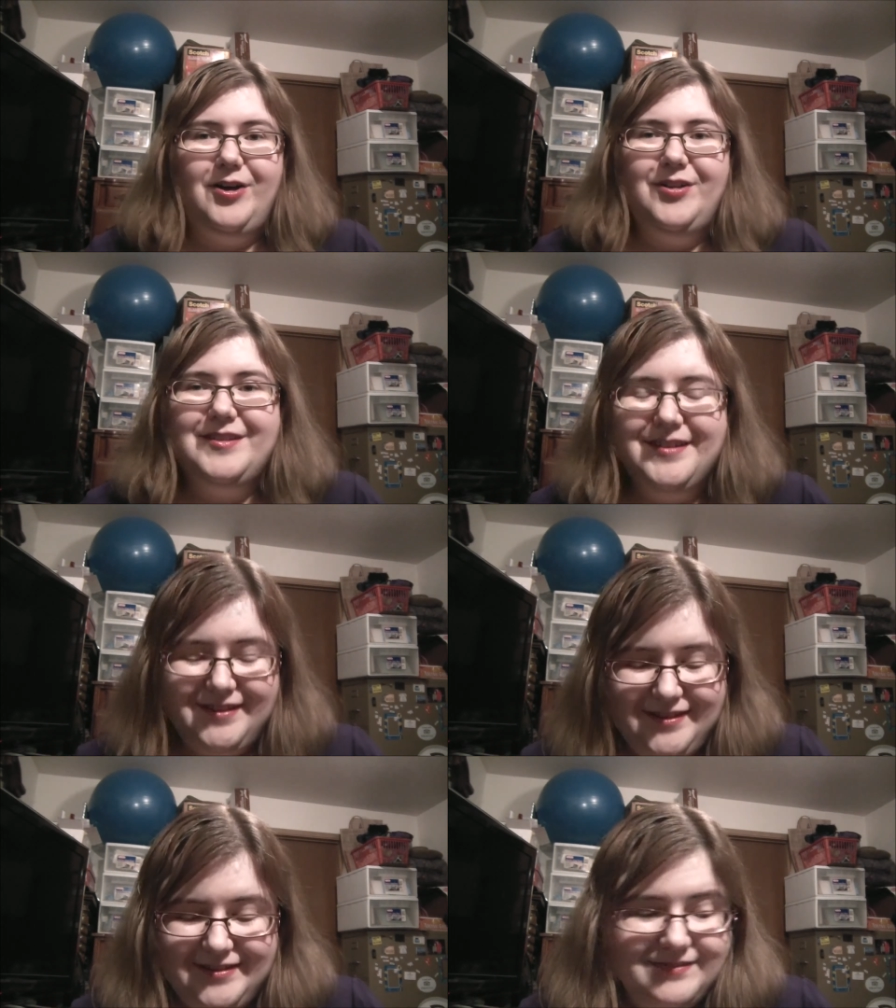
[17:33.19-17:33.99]
well.
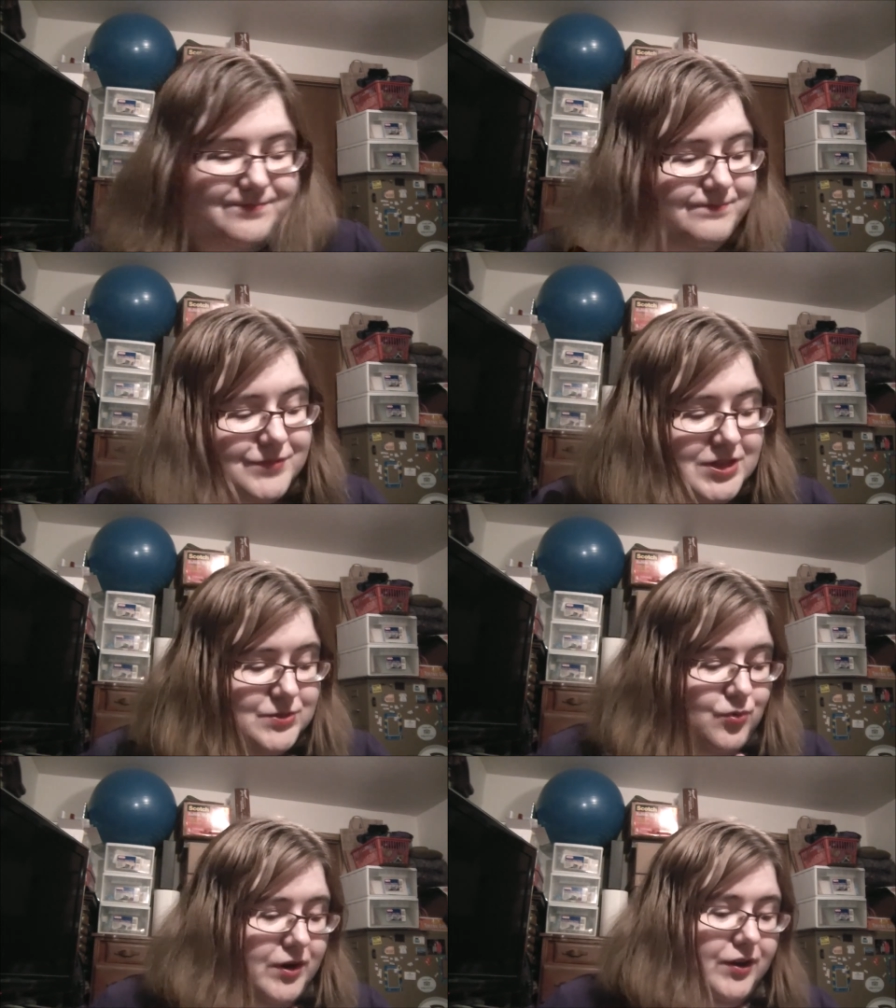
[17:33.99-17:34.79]

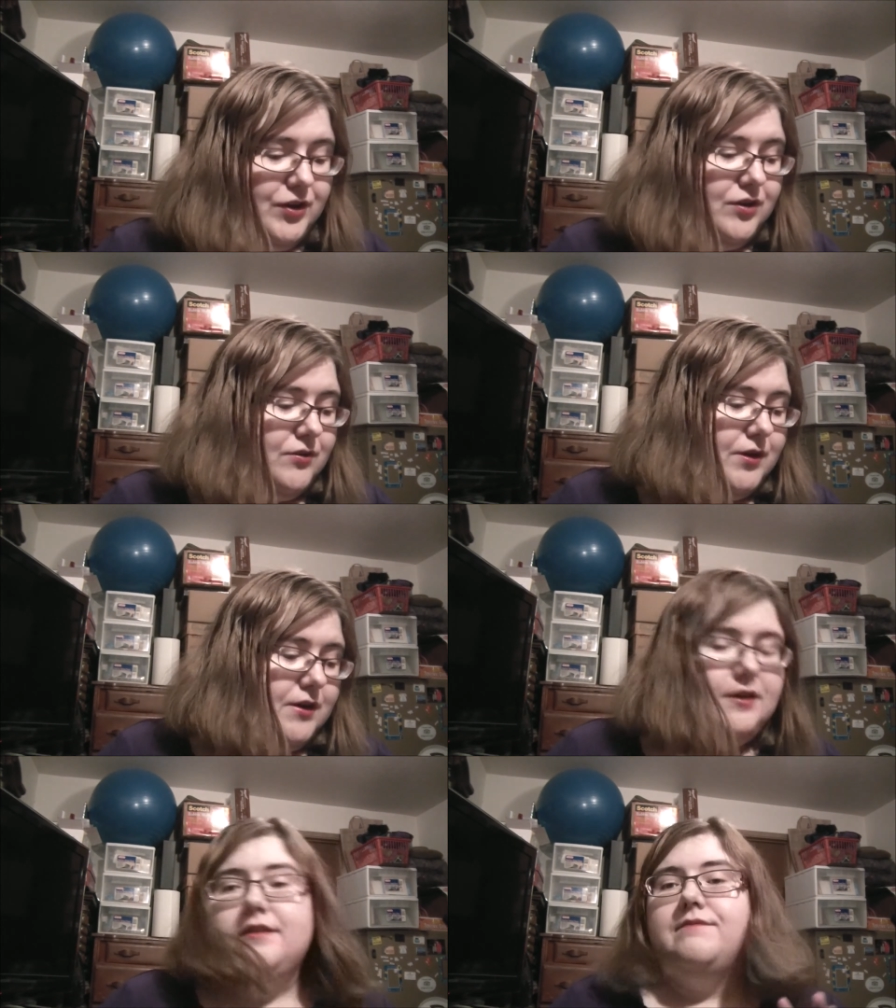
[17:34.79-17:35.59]
Just warning you,
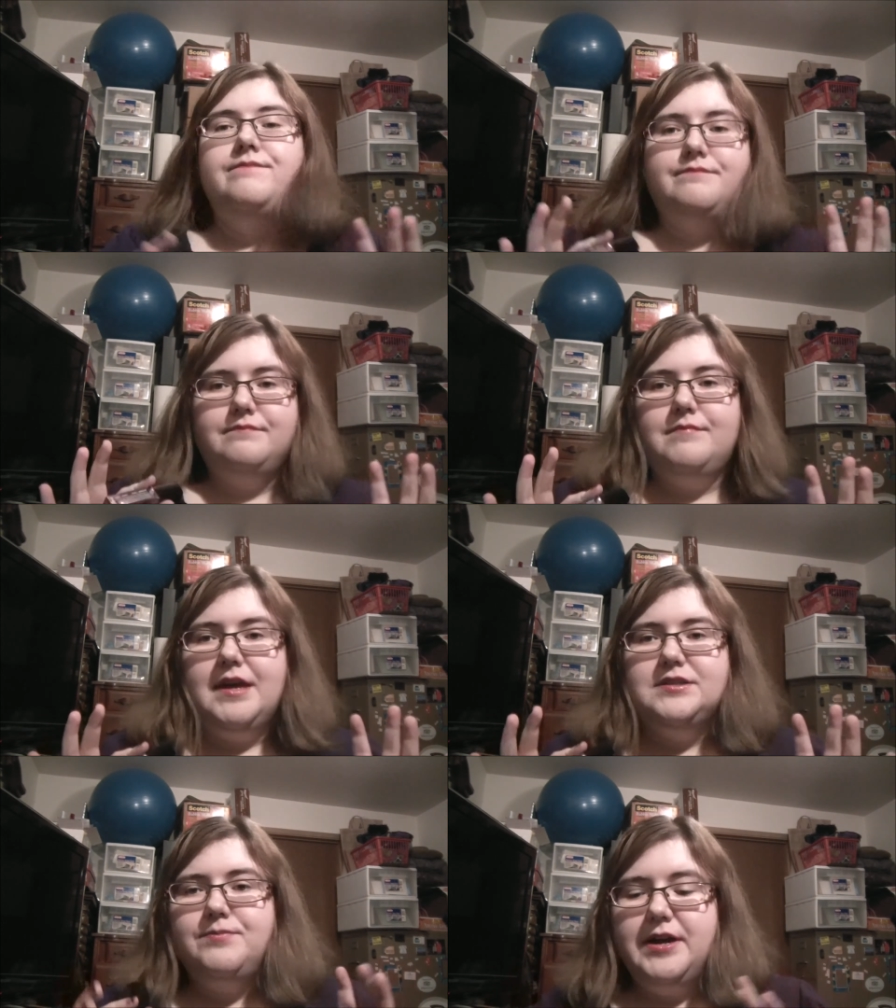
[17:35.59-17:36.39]
and
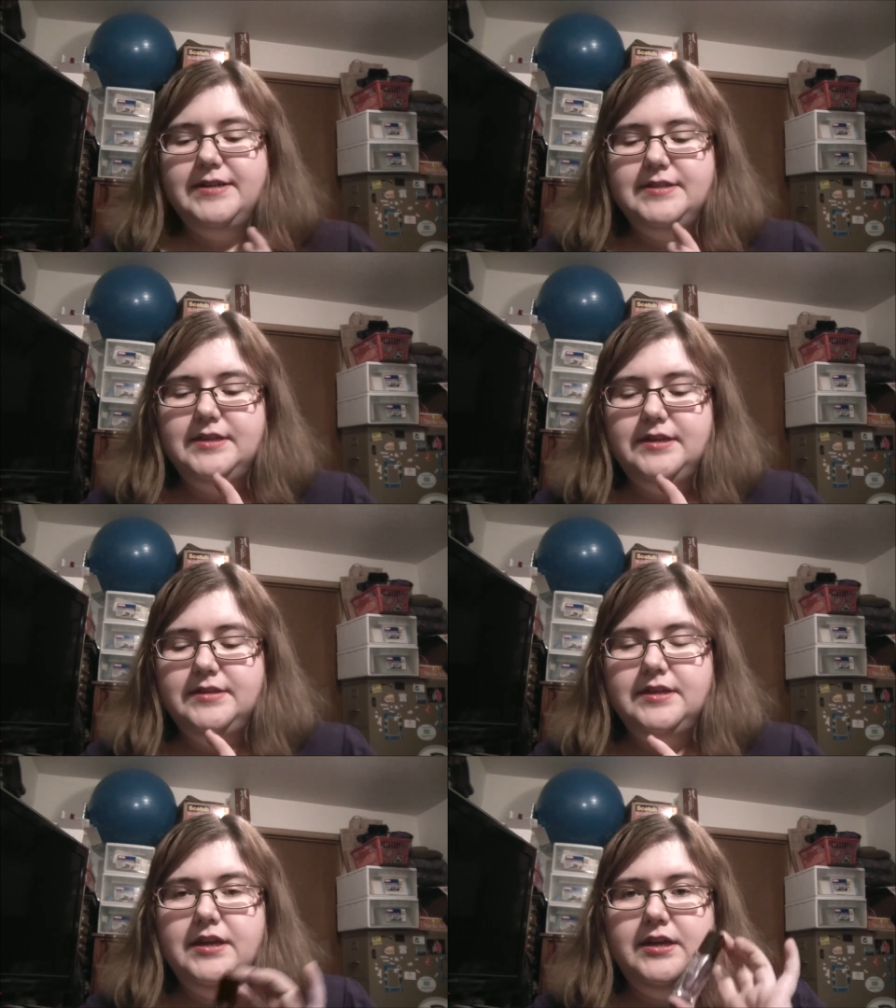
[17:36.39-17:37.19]
back to
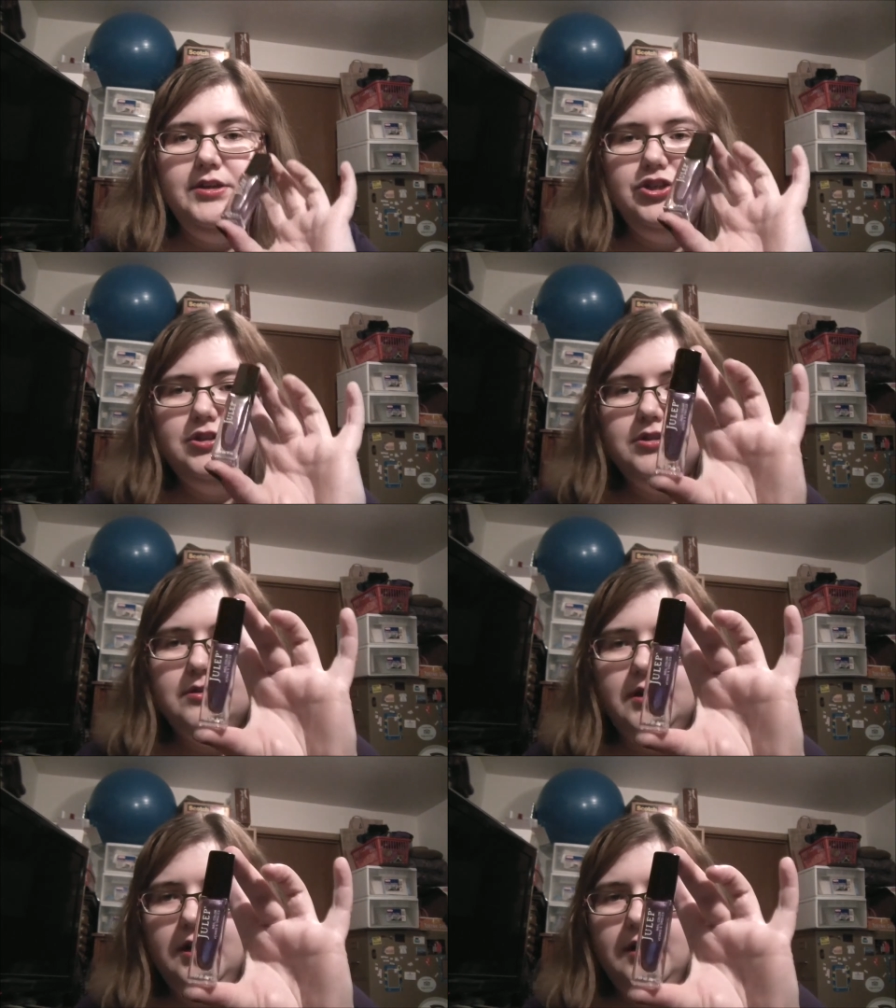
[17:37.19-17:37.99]
prices.
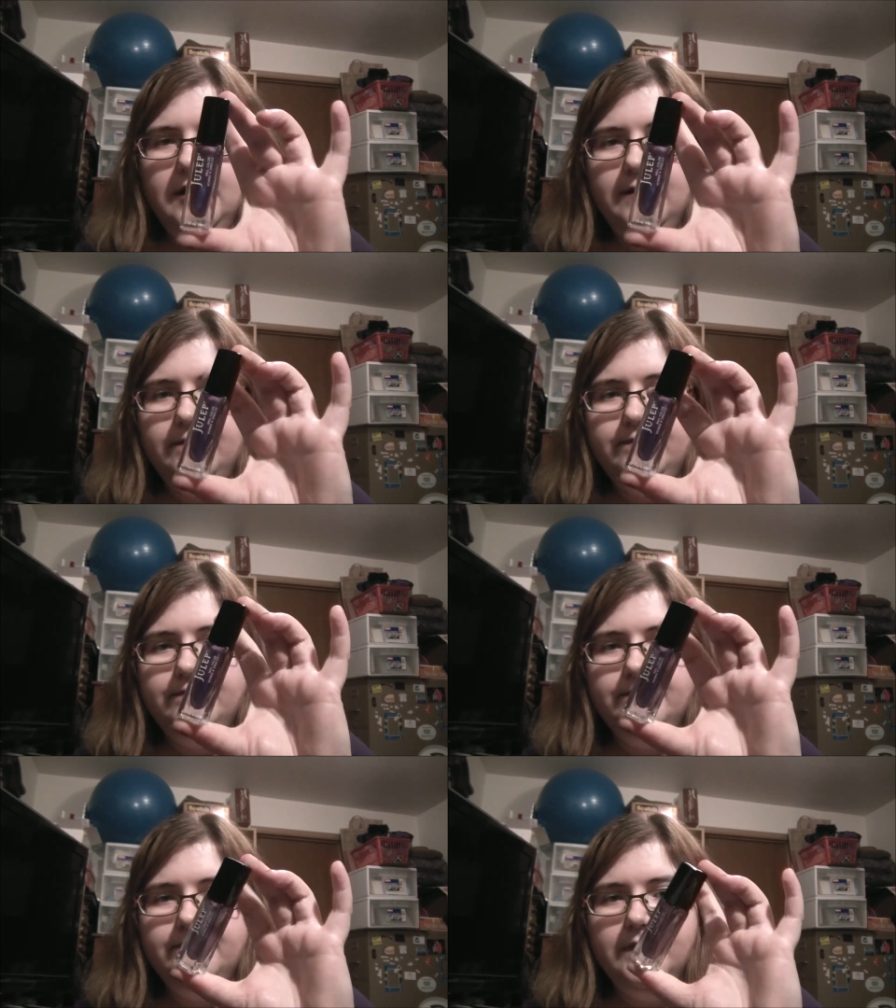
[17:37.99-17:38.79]
Each um,